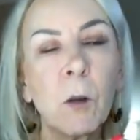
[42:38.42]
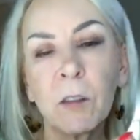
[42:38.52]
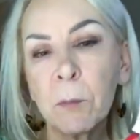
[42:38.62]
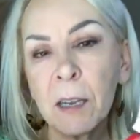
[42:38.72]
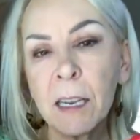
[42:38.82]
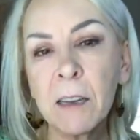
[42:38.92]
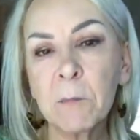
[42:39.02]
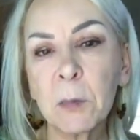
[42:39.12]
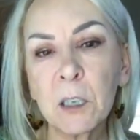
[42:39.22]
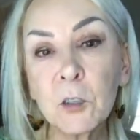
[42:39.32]
whether it
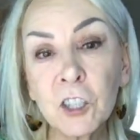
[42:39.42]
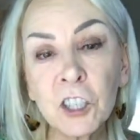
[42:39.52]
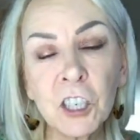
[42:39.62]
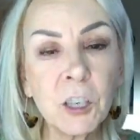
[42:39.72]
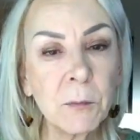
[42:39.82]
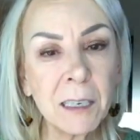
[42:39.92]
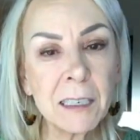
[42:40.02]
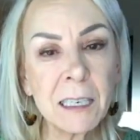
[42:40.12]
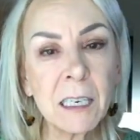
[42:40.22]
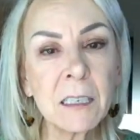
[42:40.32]
be pollution,
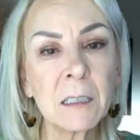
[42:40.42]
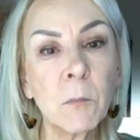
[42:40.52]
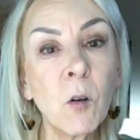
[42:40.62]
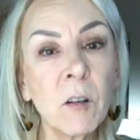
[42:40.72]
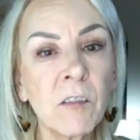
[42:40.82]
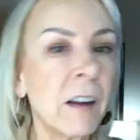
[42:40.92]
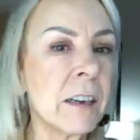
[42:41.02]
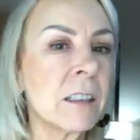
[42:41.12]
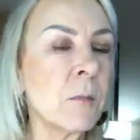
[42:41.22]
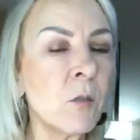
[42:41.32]
humidity, smoke,
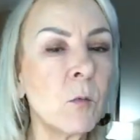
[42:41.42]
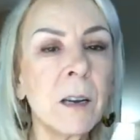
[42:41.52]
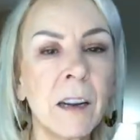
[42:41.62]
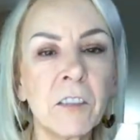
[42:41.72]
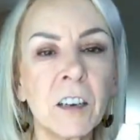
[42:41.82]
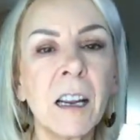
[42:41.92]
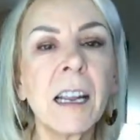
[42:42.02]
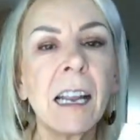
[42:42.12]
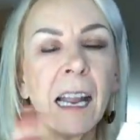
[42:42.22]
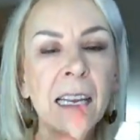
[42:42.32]
fire smoke, whatever,
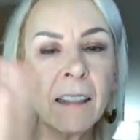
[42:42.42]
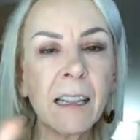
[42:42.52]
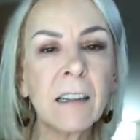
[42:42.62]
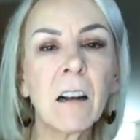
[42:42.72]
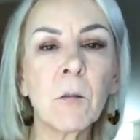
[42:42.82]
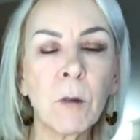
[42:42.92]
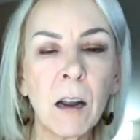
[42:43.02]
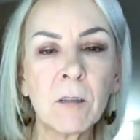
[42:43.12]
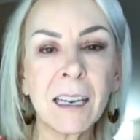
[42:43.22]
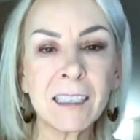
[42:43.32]
anything
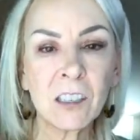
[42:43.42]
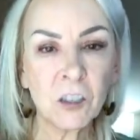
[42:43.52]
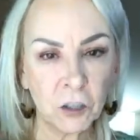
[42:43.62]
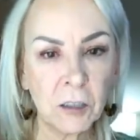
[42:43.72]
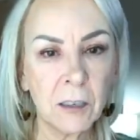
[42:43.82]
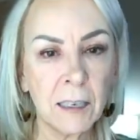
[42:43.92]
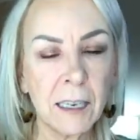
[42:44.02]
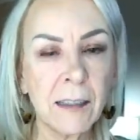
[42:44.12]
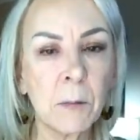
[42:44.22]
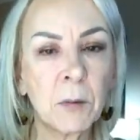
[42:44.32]
around
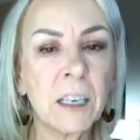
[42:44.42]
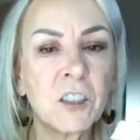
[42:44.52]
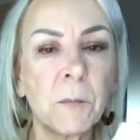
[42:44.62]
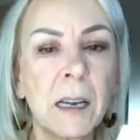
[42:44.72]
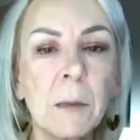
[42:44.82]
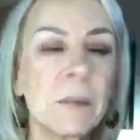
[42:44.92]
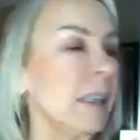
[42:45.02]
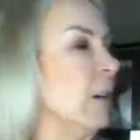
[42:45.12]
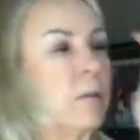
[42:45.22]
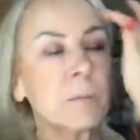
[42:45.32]
externally that breaks your makeup
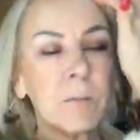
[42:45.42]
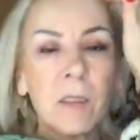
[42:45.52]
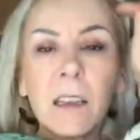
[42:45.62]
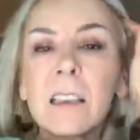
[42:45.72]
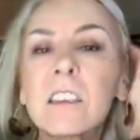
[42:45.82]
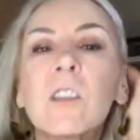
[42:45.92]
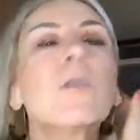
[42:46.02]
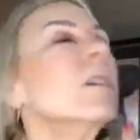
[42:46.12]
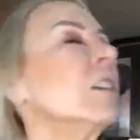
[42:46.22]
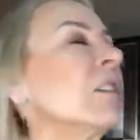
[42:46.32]
down.
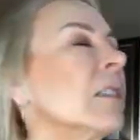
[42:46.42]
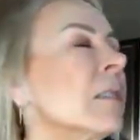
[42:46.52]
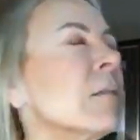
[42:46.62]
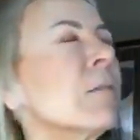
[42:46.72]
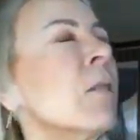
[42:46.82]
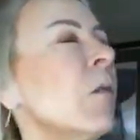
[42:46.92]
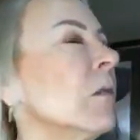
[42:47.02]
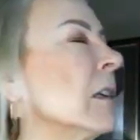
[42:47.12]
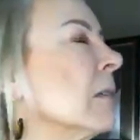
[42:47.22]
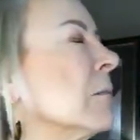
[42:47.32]
So you just
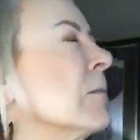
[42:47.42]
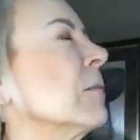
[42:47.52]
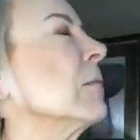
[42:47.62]
hold it,